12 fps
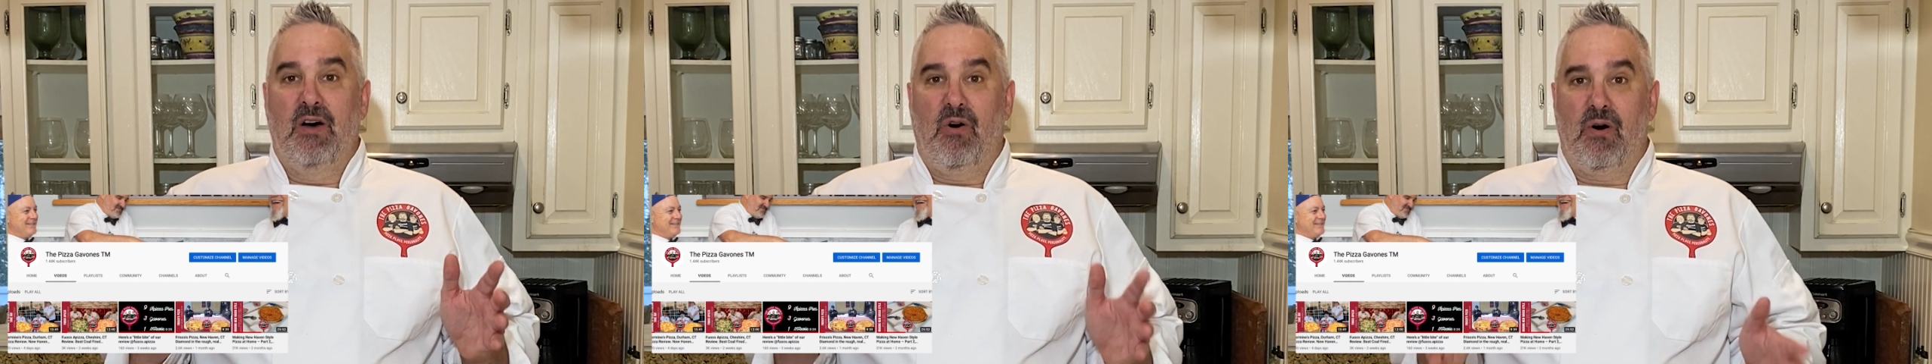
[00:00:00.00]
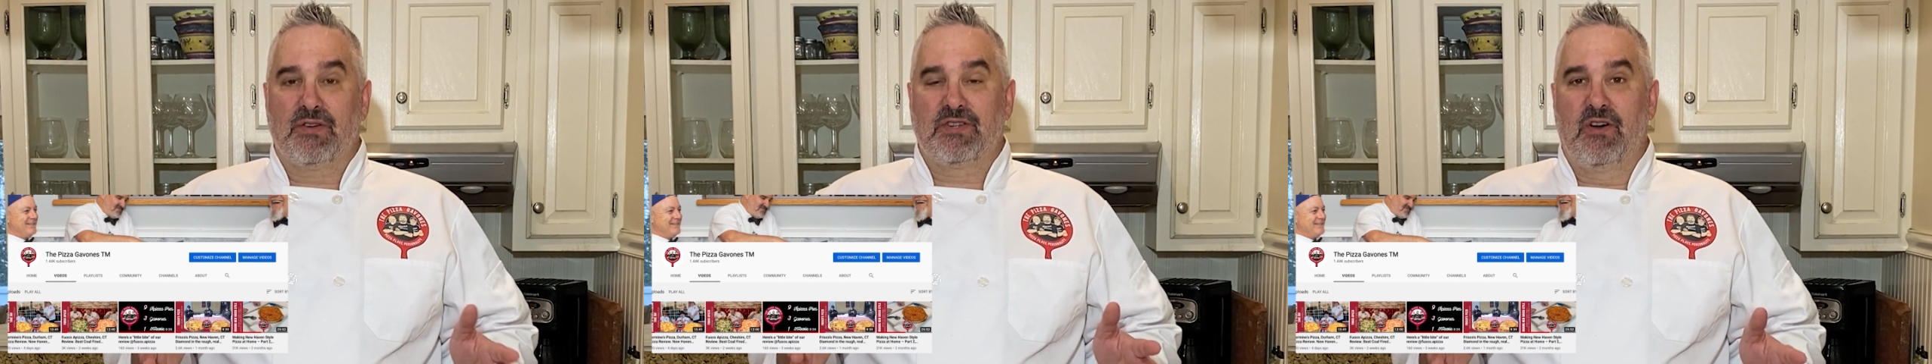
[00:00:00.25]

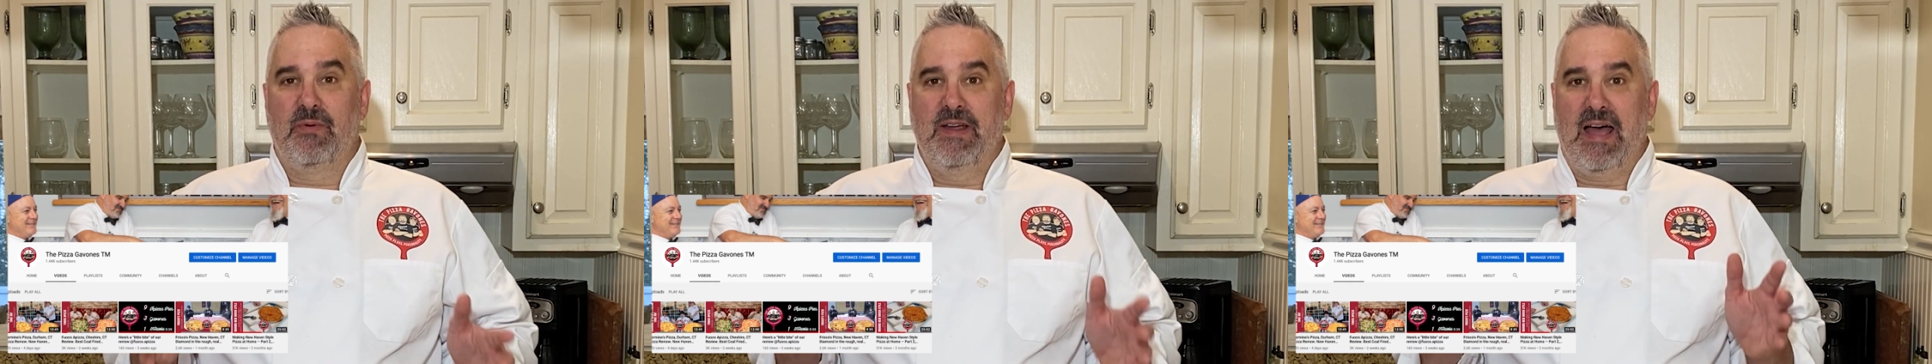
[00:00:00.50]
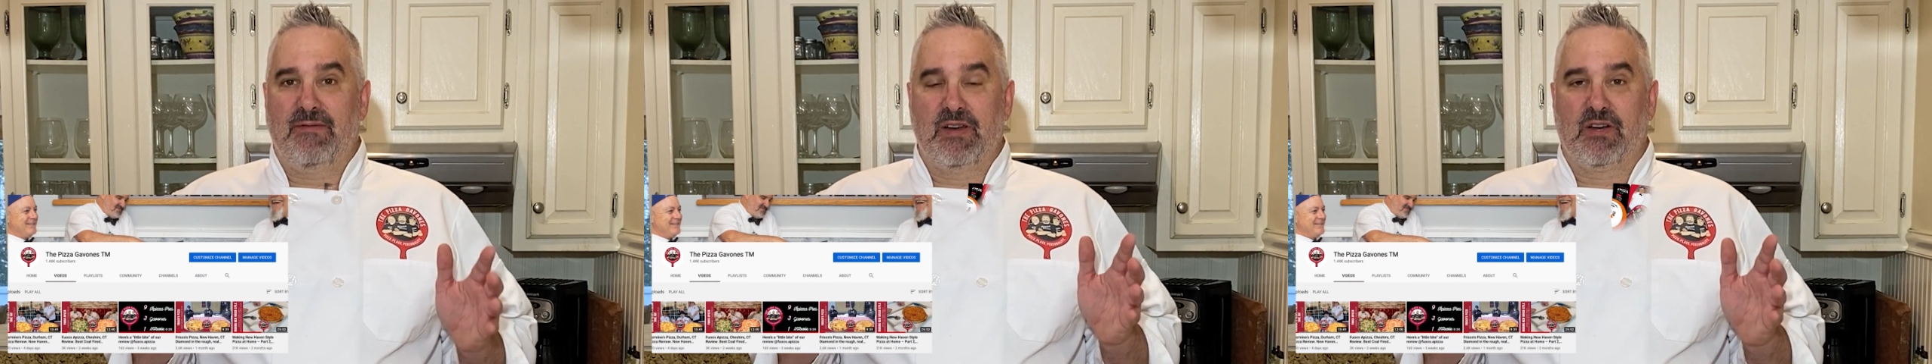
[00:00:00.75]
Also, we
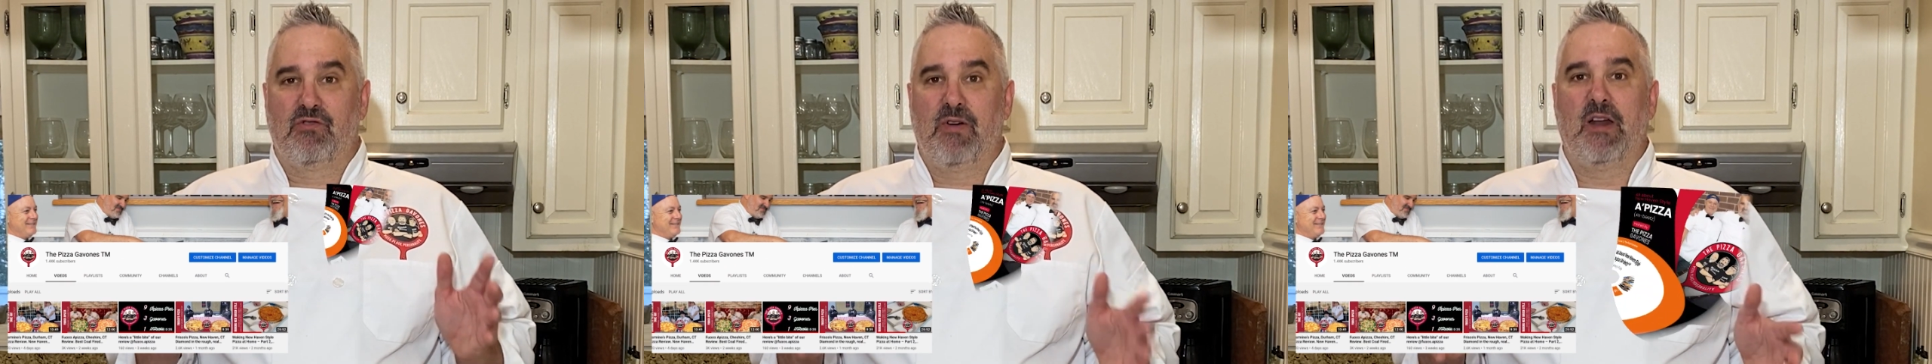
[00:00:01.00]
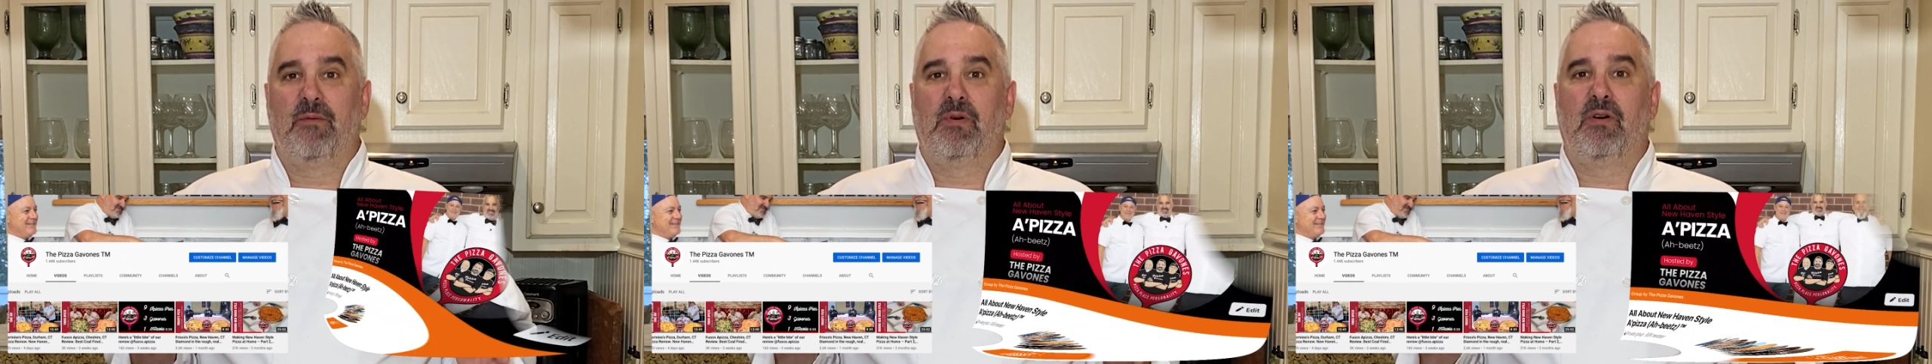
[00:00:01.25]
have an
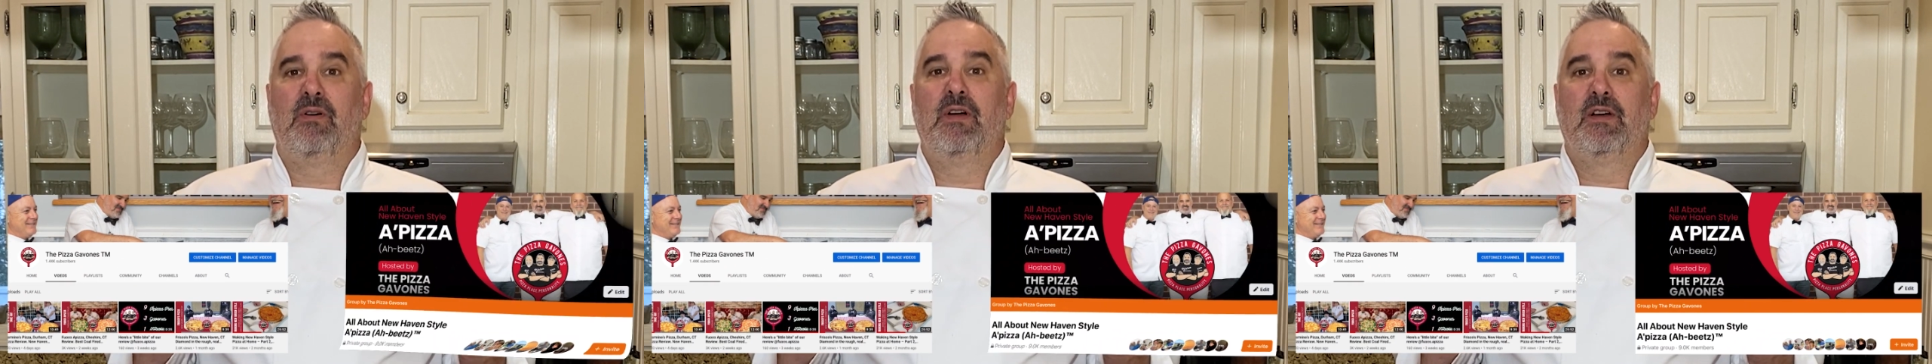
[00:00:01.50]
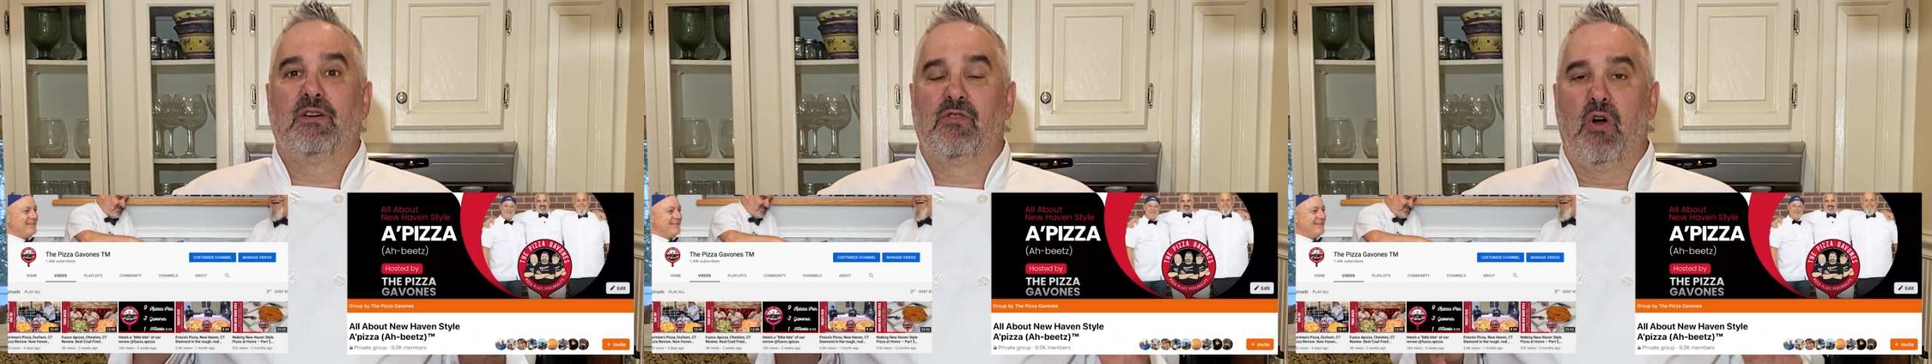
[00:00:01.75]
incredible
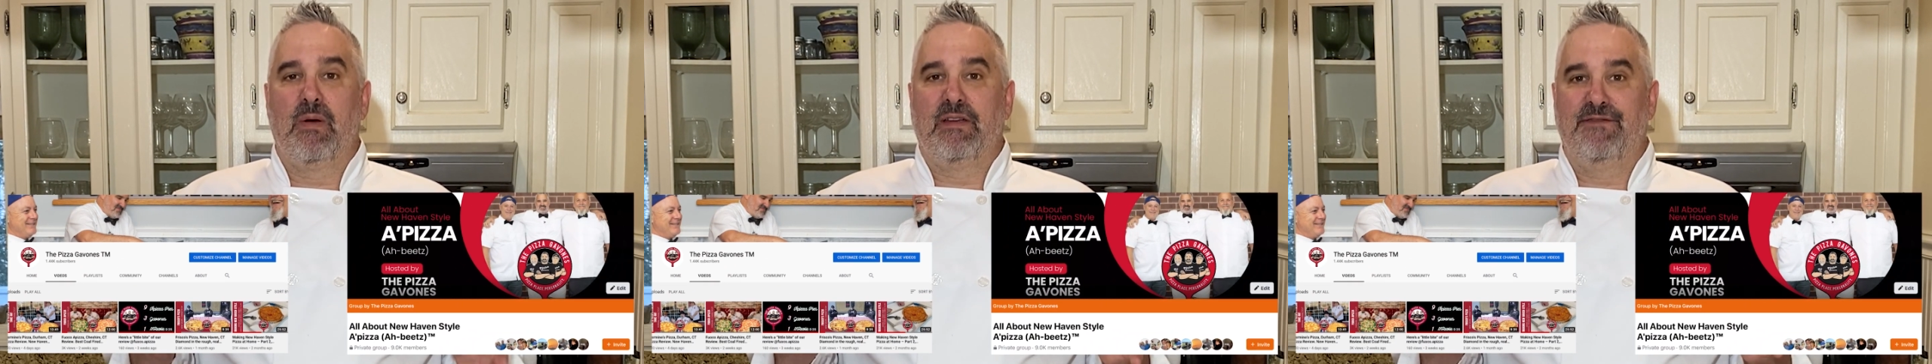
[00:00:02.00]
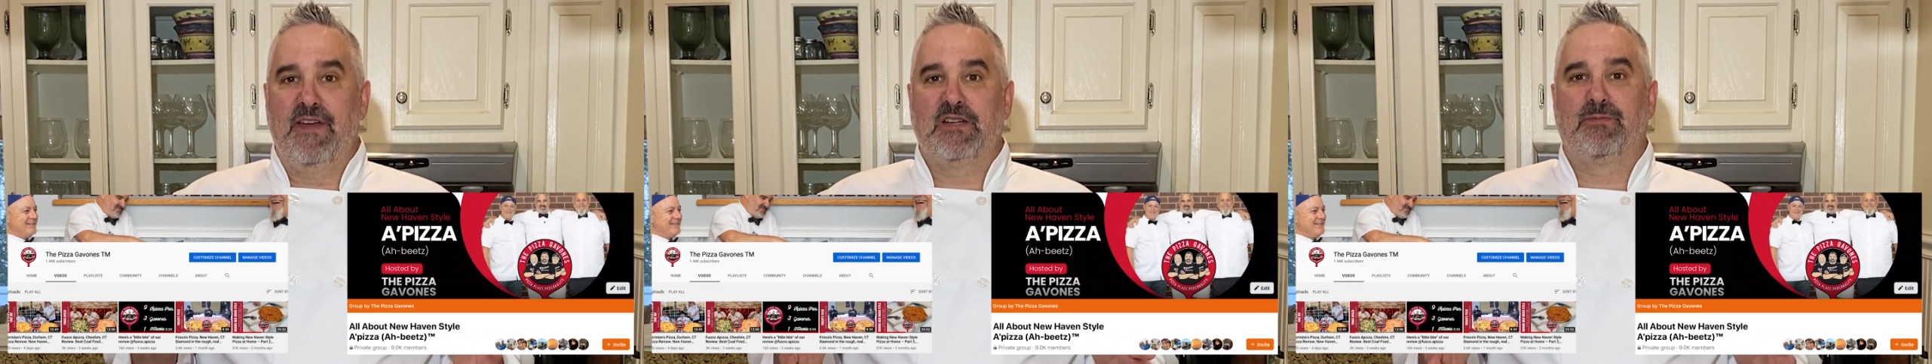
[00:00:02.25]
growing
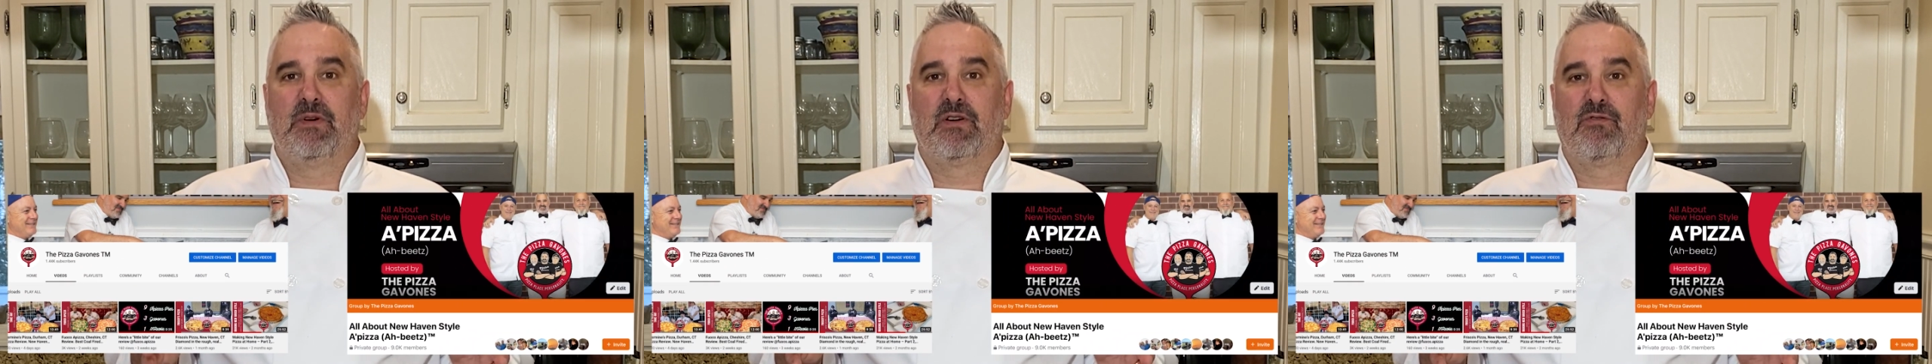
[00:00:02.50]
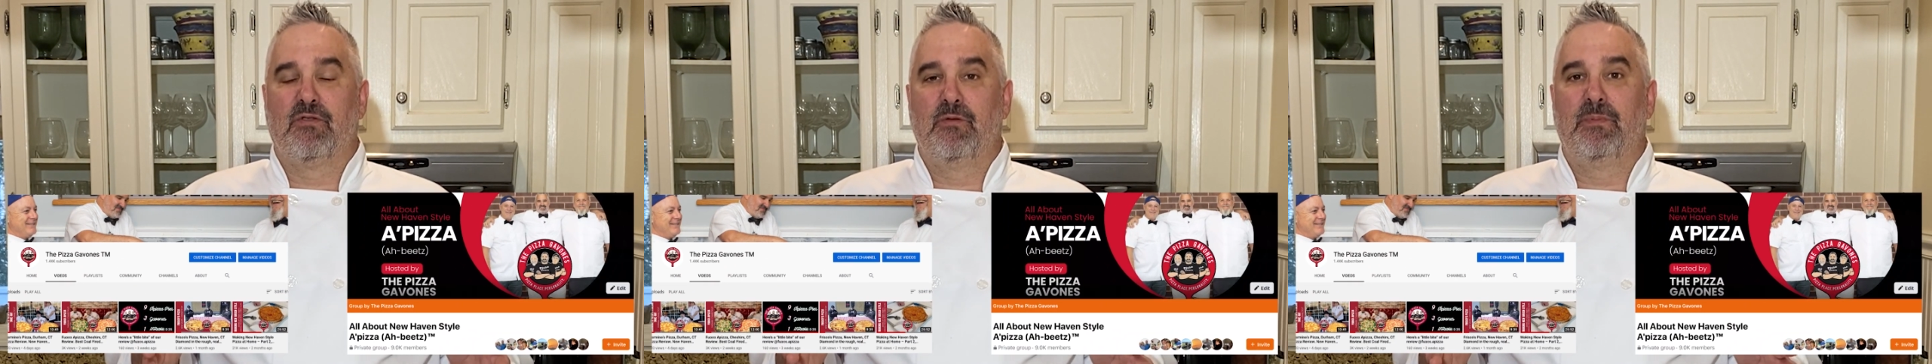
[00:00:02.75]
Facebook
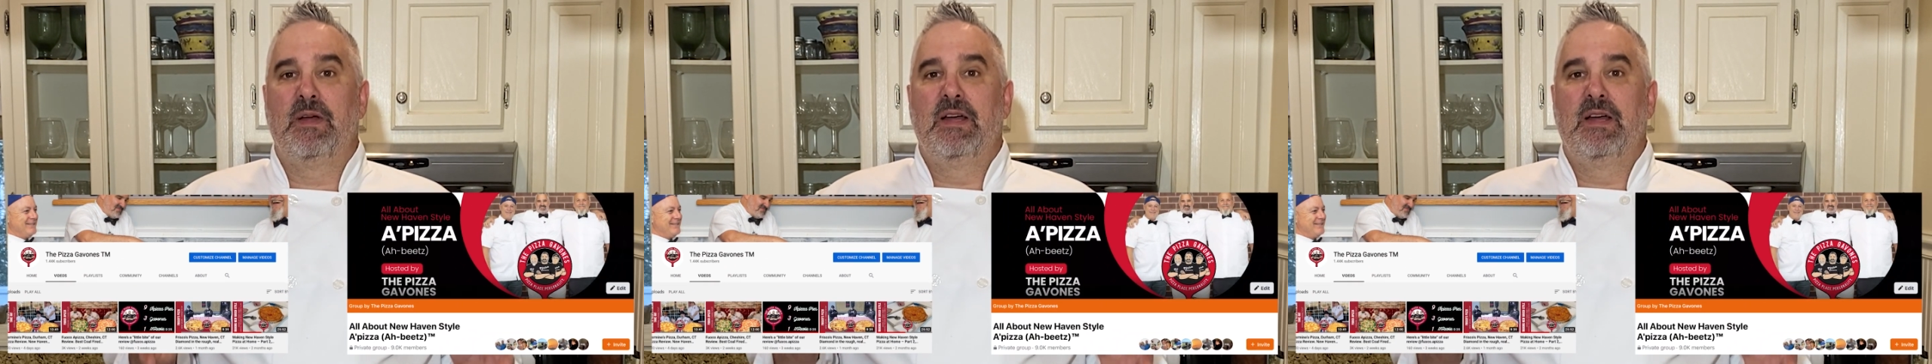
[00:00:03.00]
group